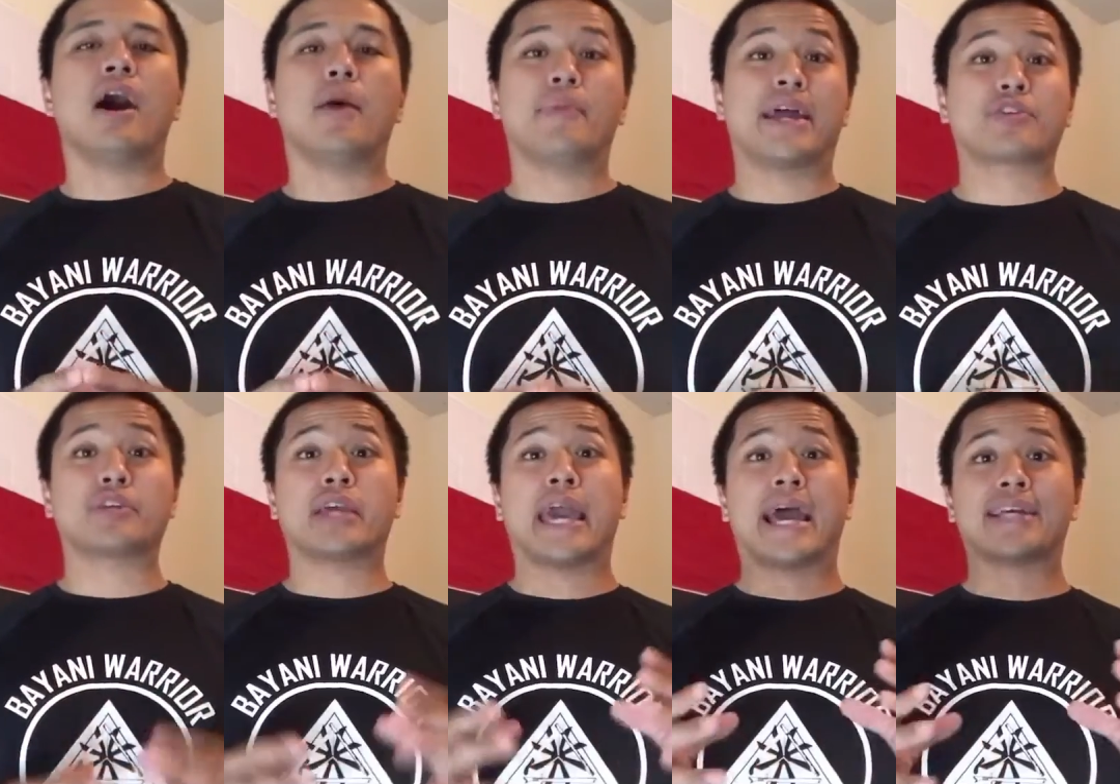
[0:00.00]
It
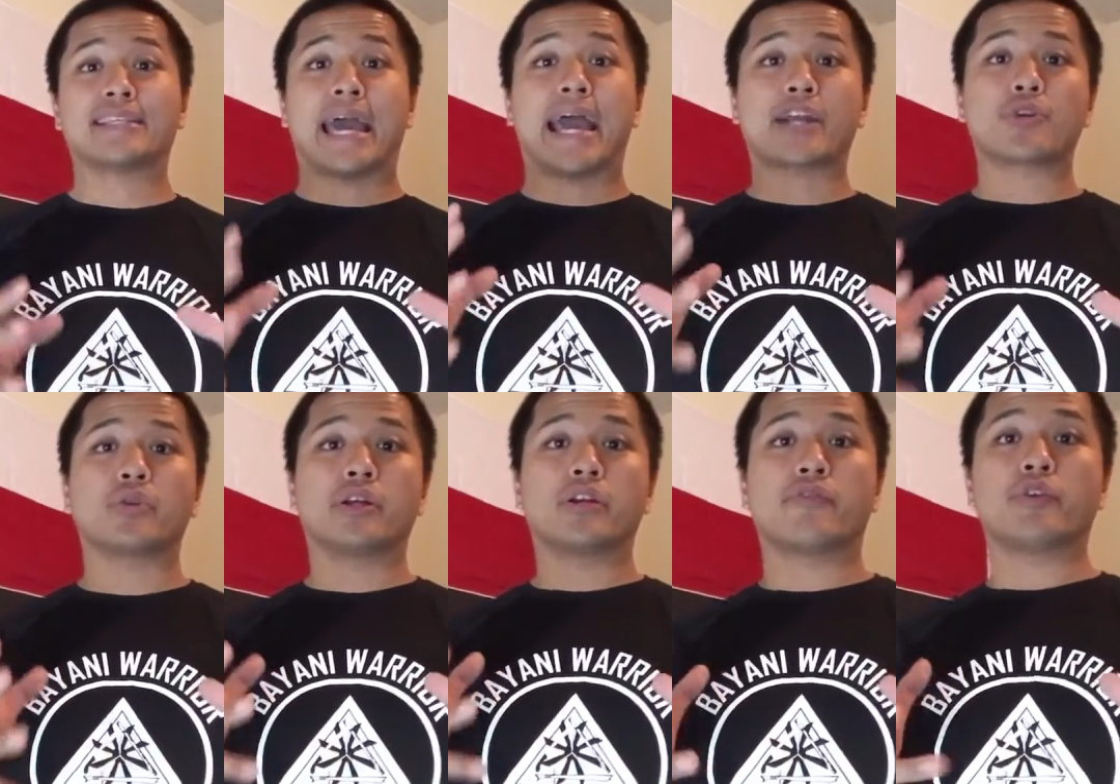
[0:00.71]
actually has
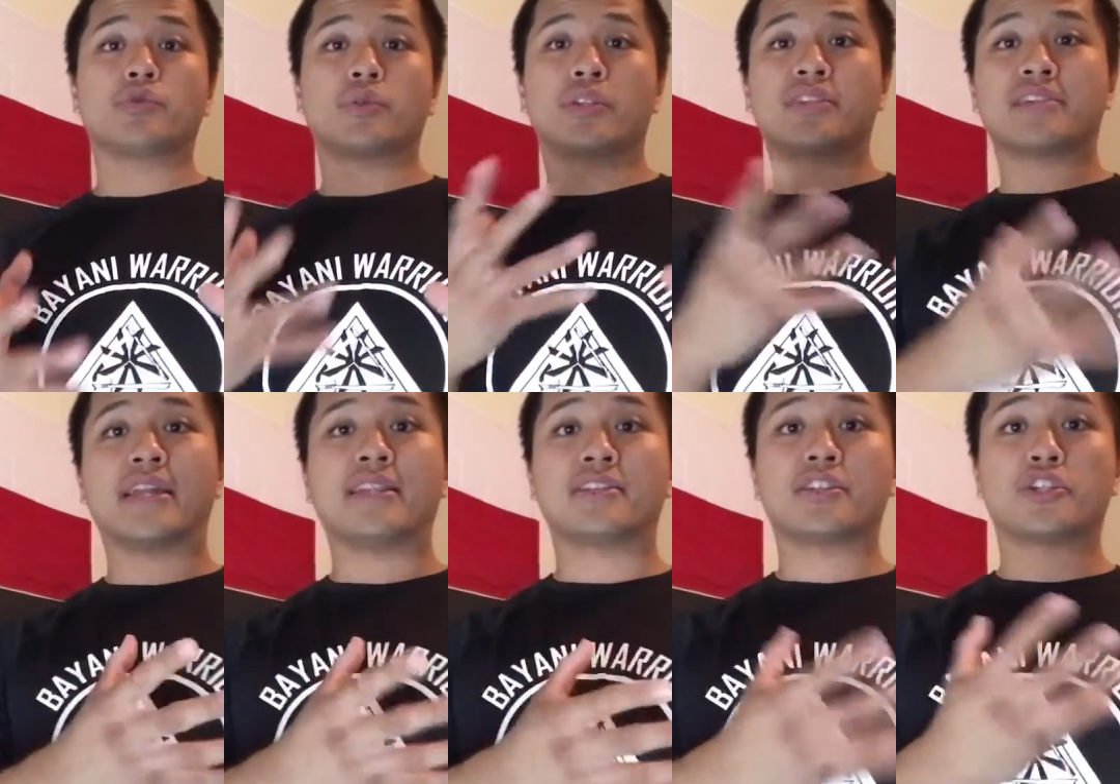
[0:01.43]
actual interviews with the
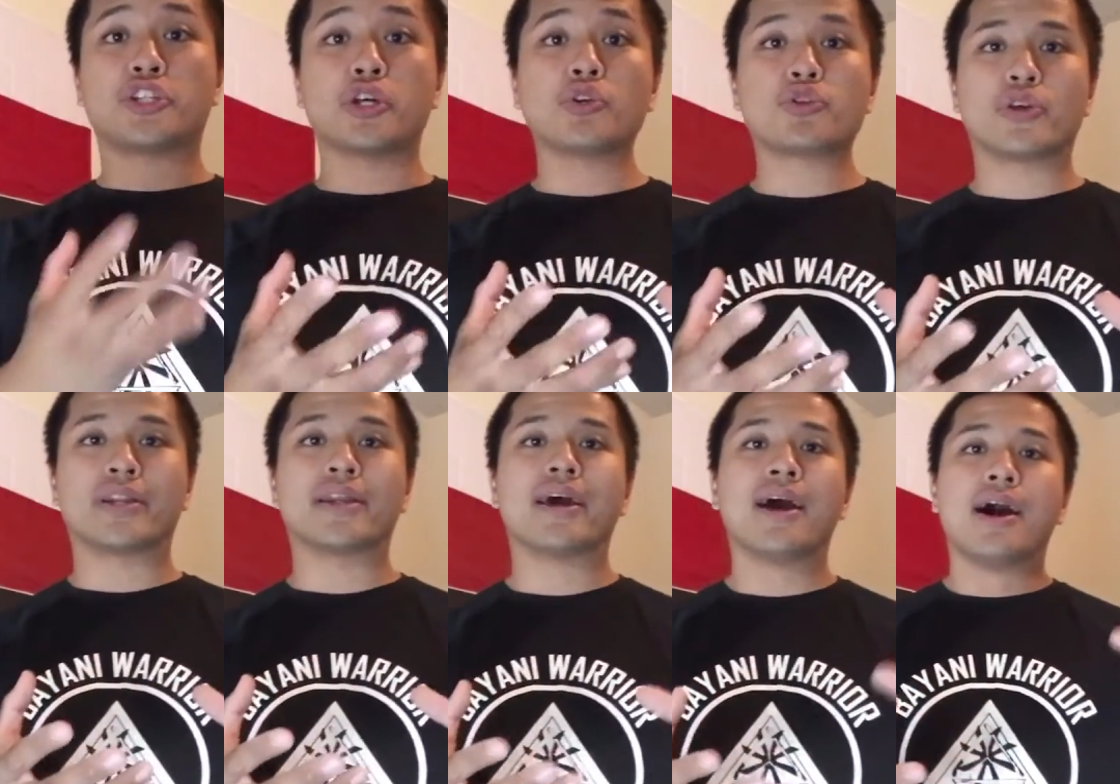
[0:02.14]
descendants of
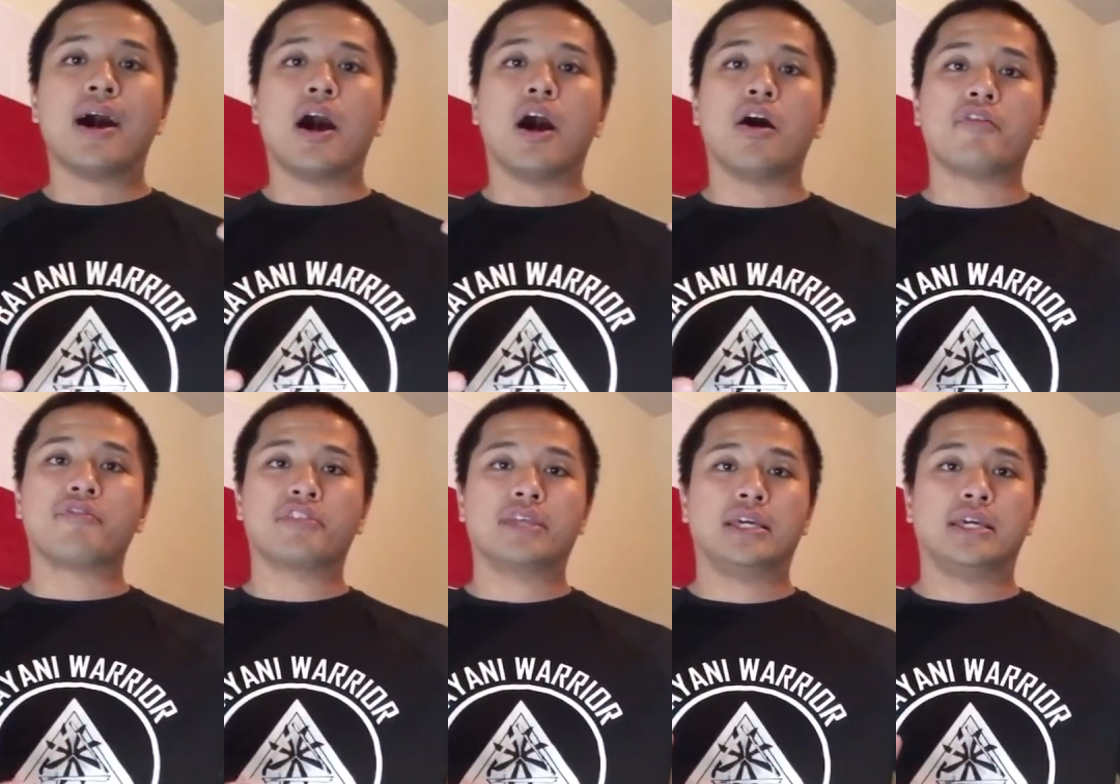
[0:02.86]
children
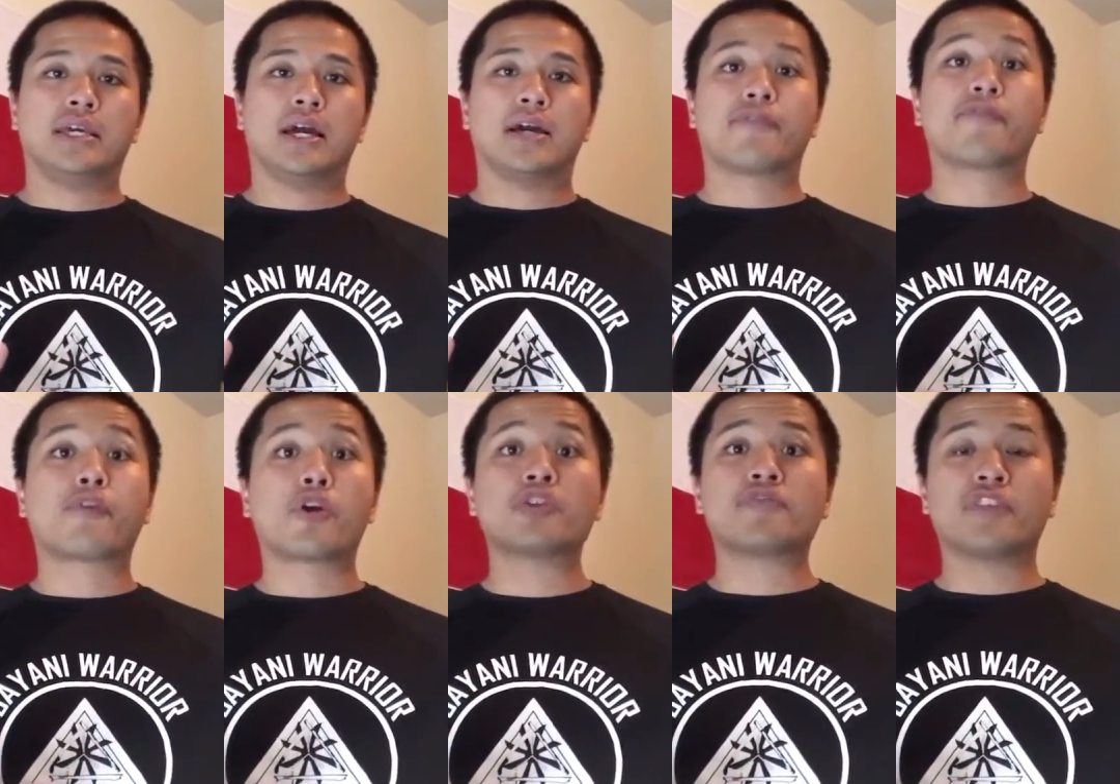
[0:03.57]
of the
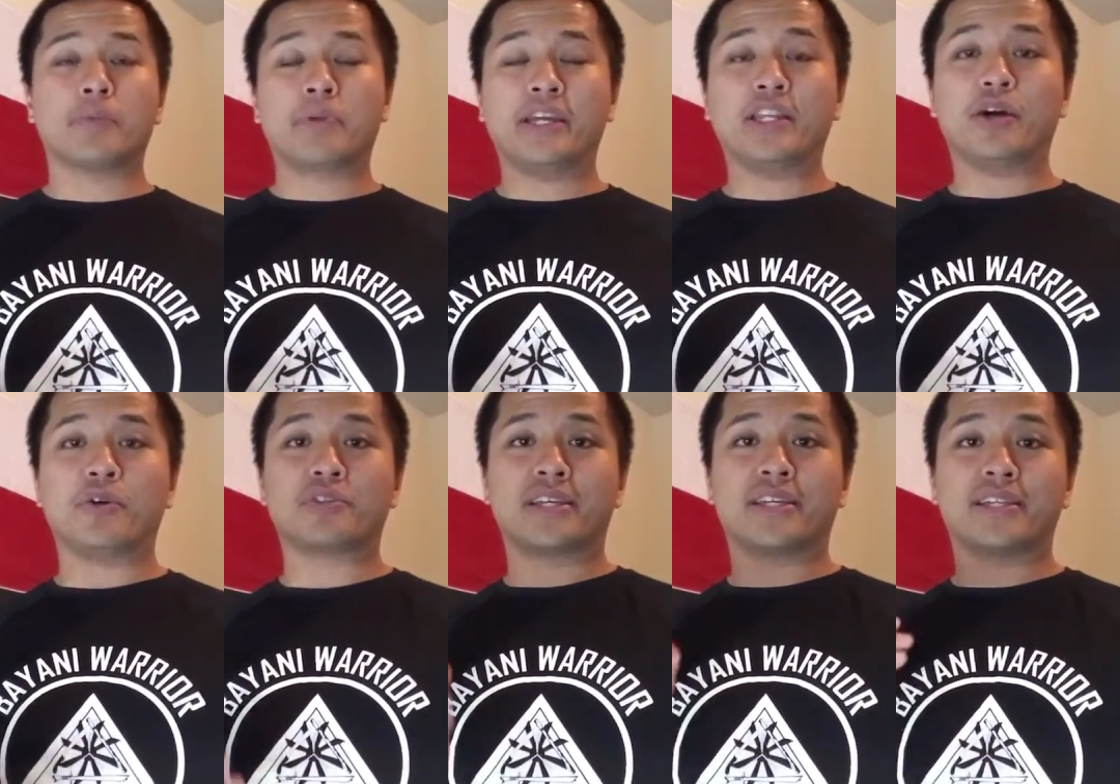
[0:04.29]
first
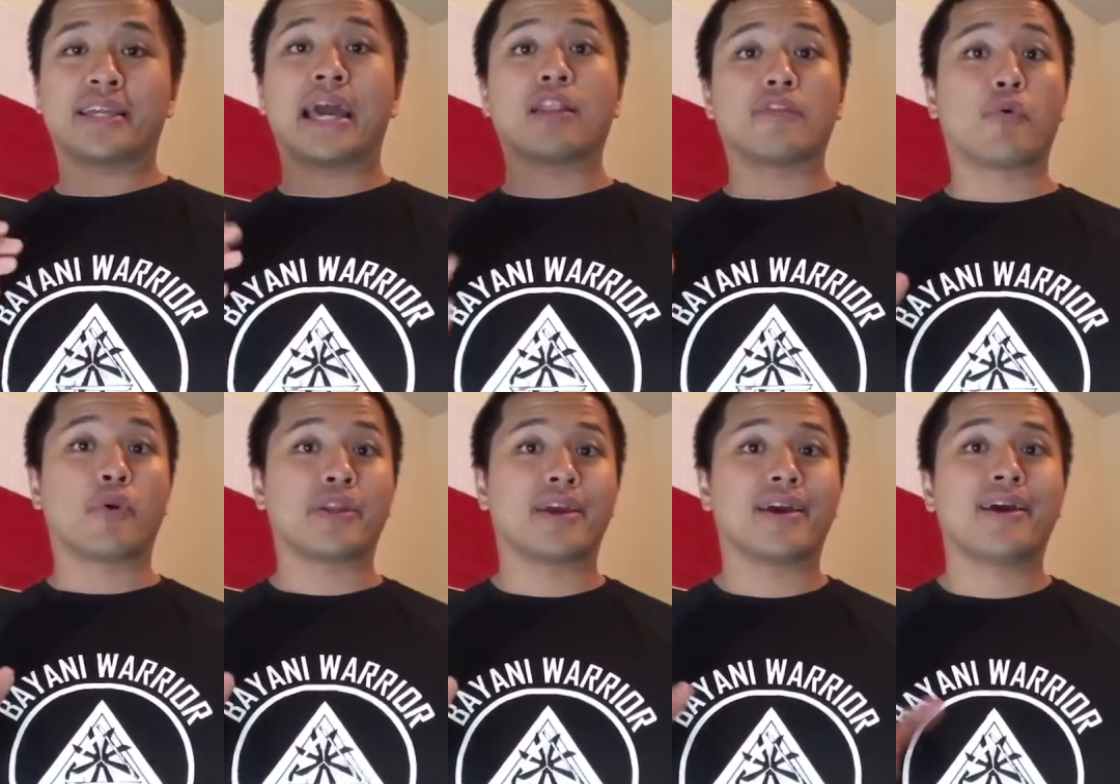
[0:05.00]
Filipinos in
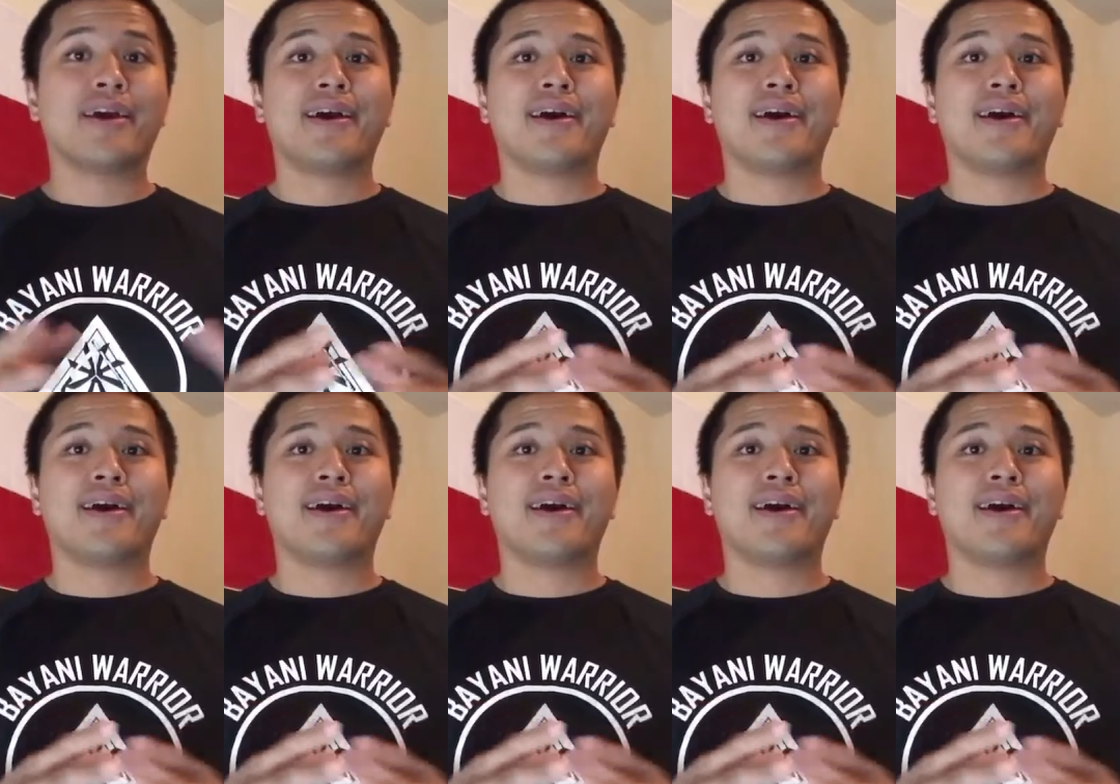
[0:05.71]
California.